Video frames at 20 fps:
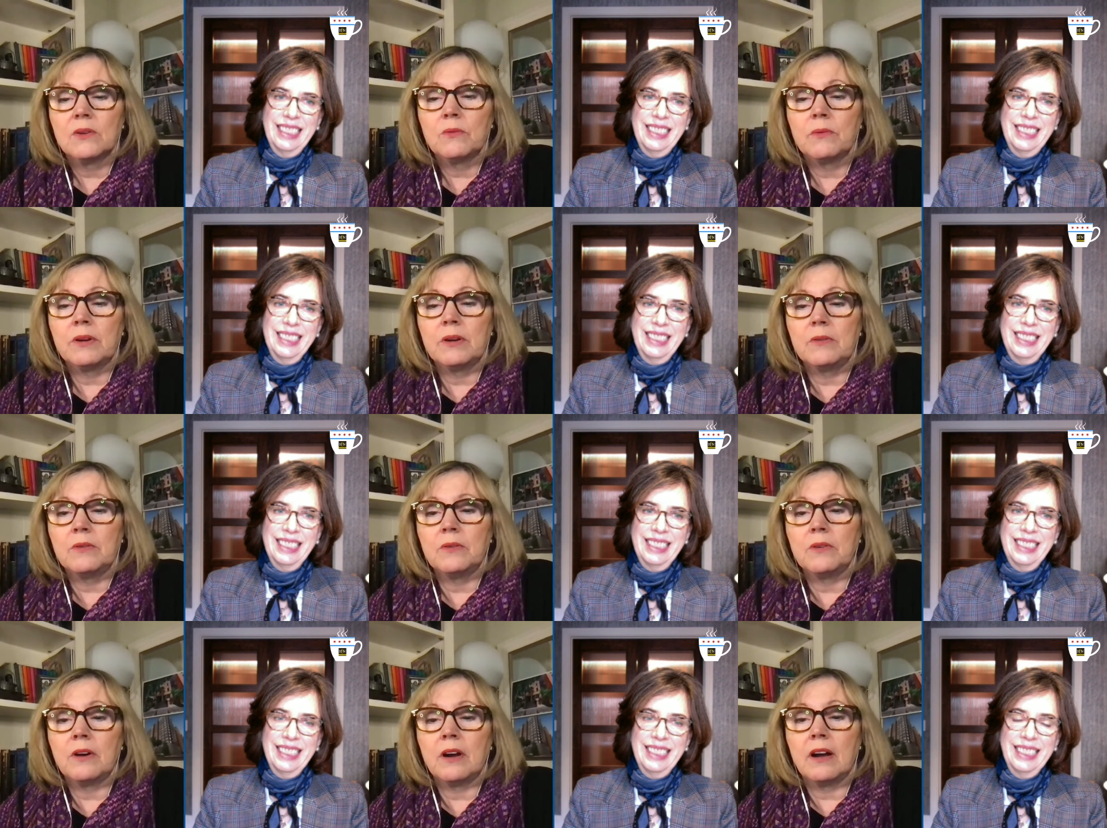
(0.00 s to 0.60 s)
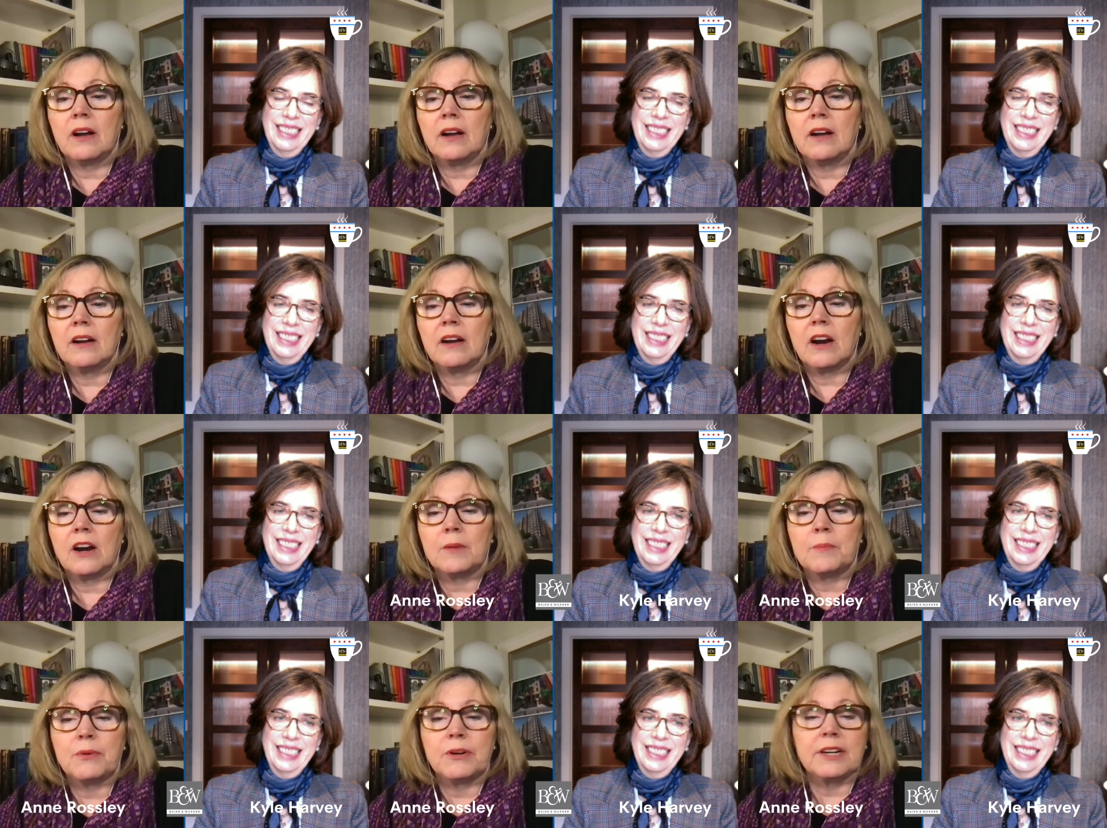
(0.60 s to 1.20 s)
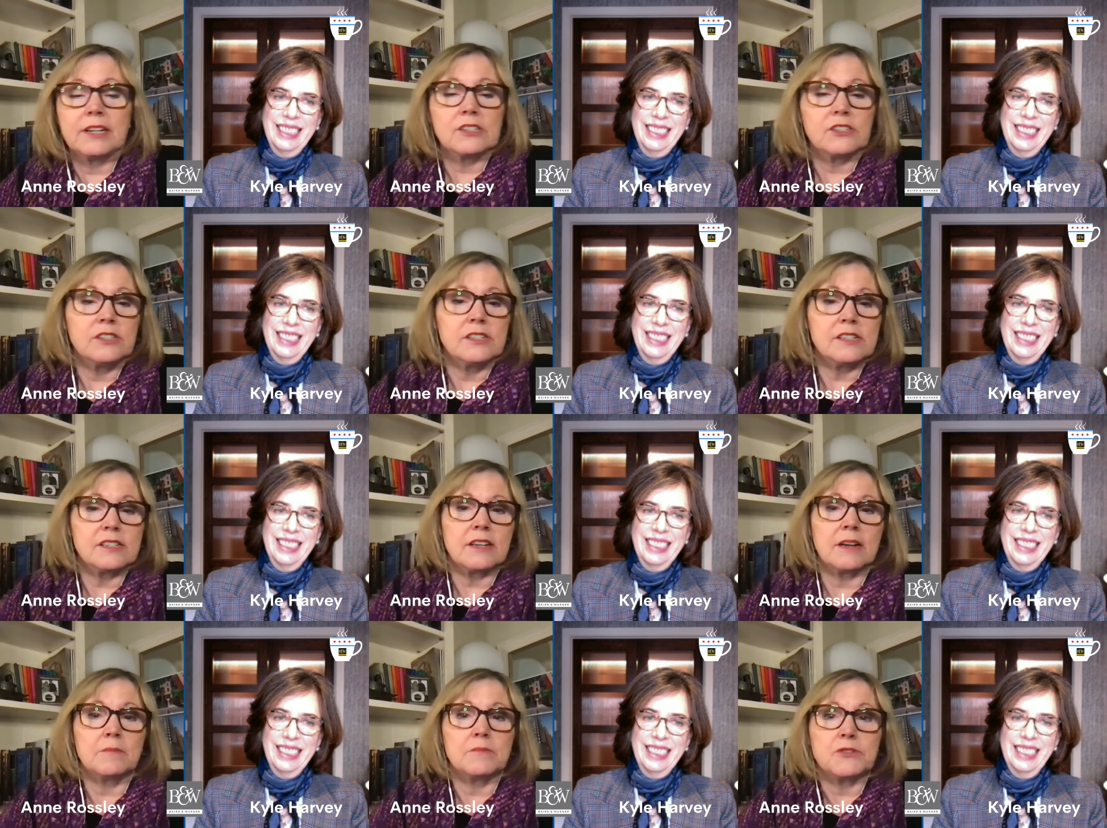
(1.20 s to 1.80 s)
Speaker 1: When uh, our
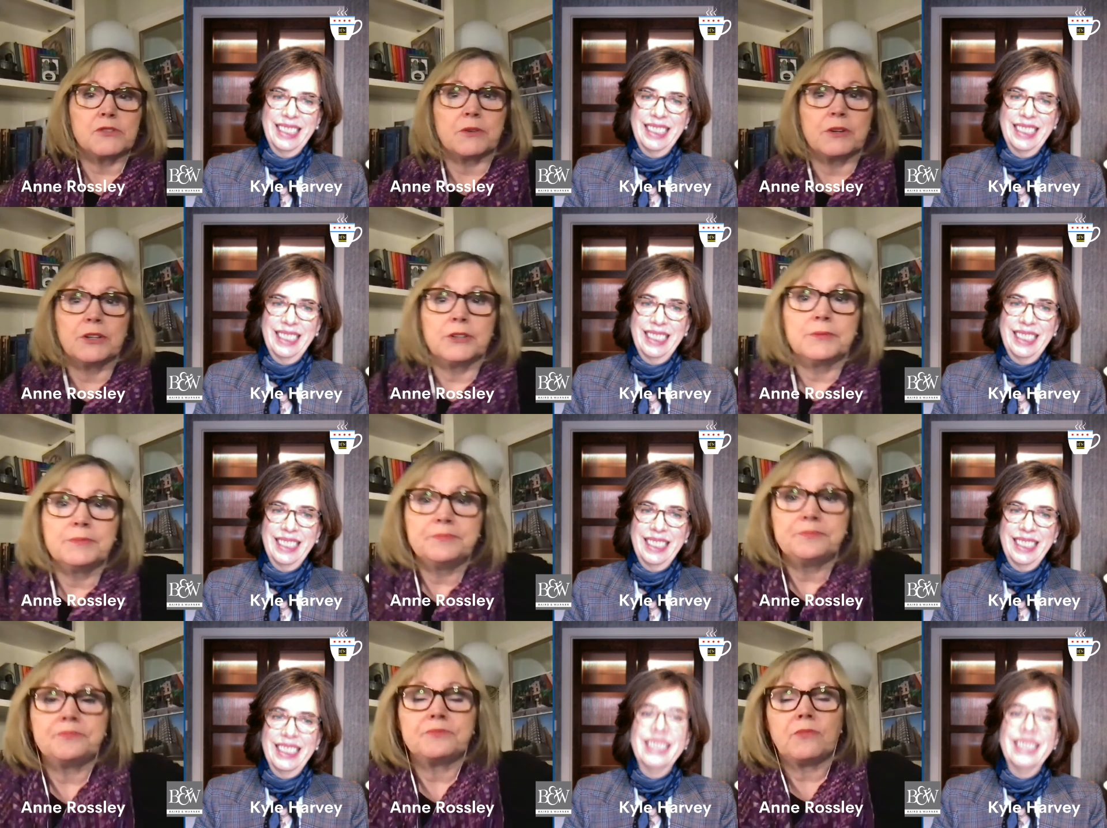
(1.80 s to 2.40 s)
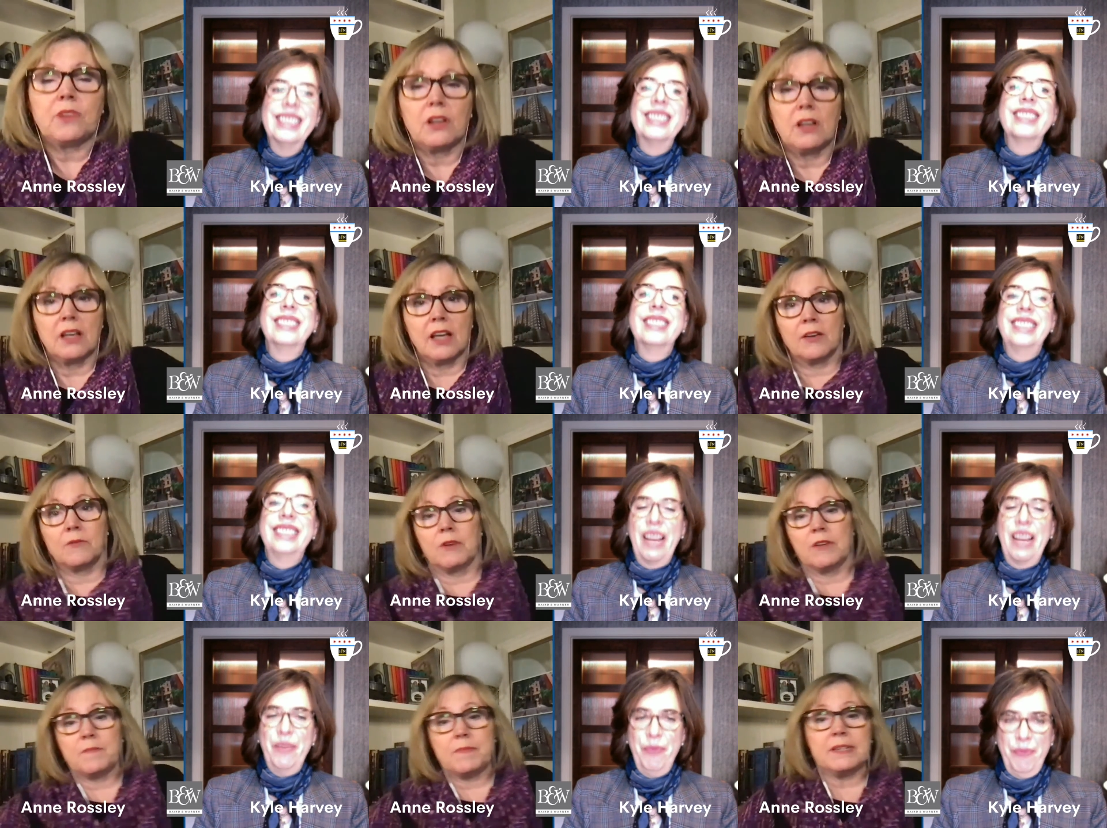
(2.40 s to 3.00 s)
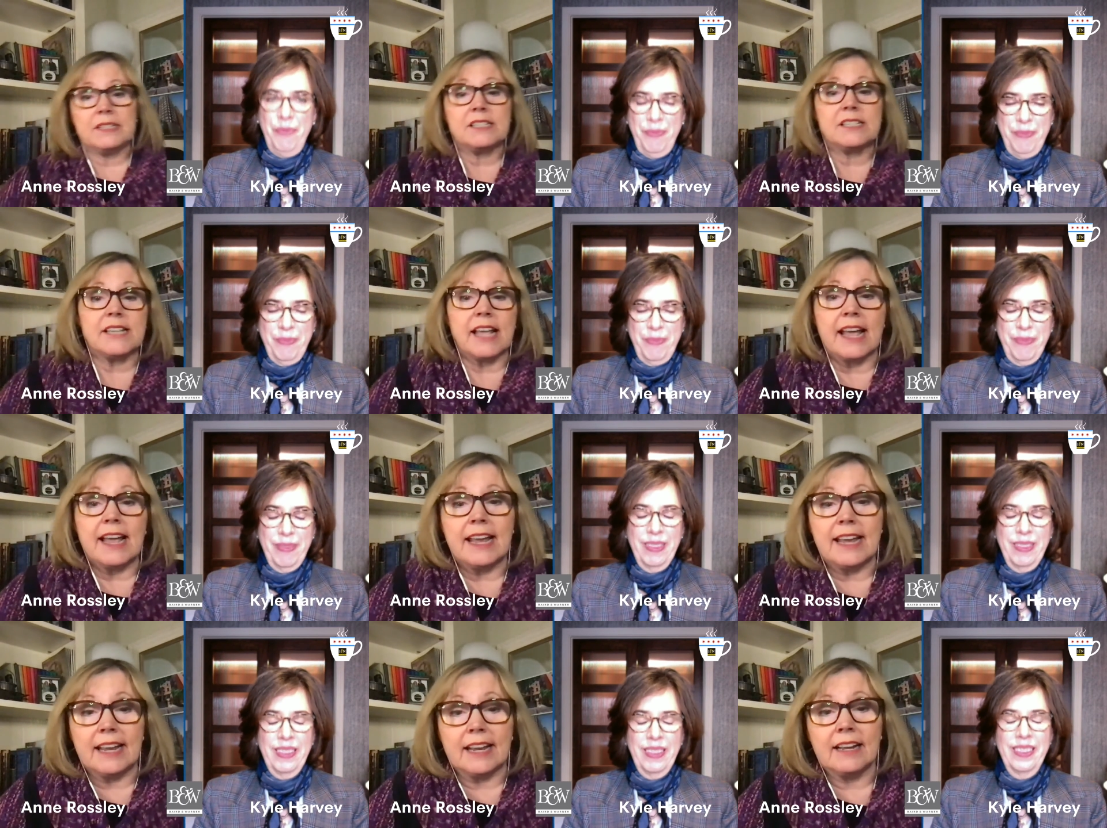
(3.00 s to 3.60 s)
predictions come true. And we've been
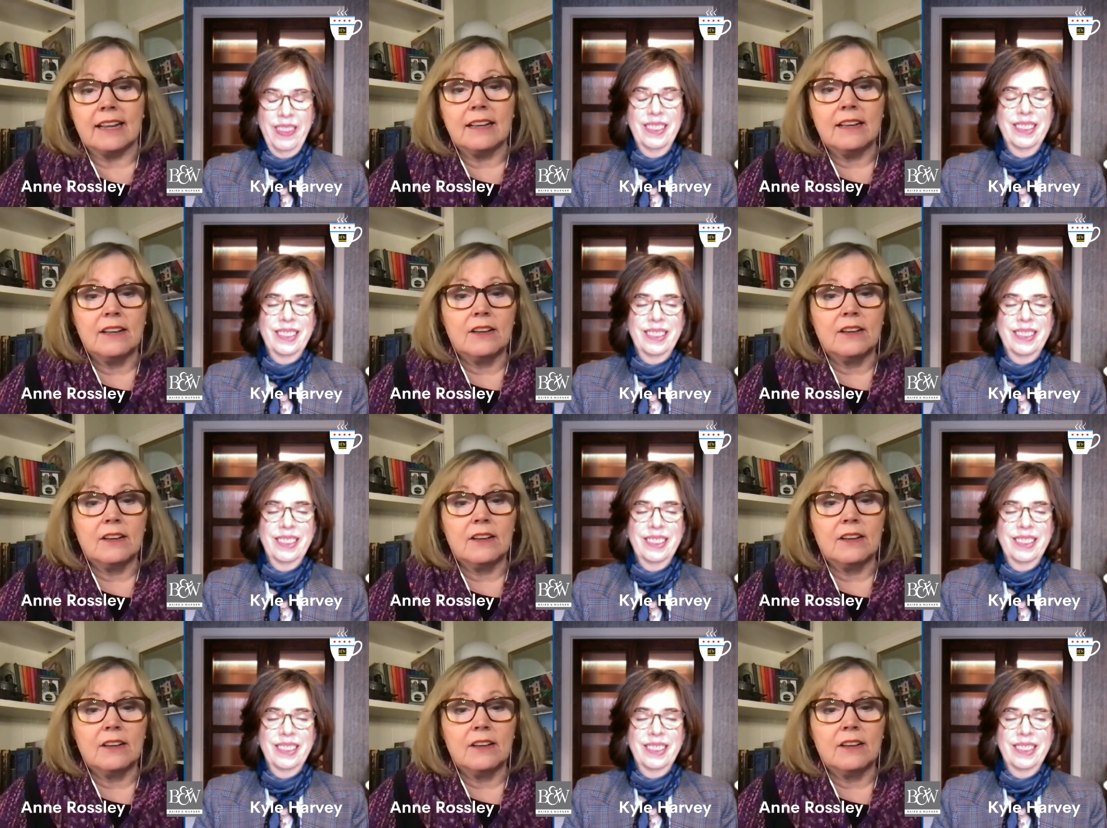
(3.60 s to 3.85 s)
saying,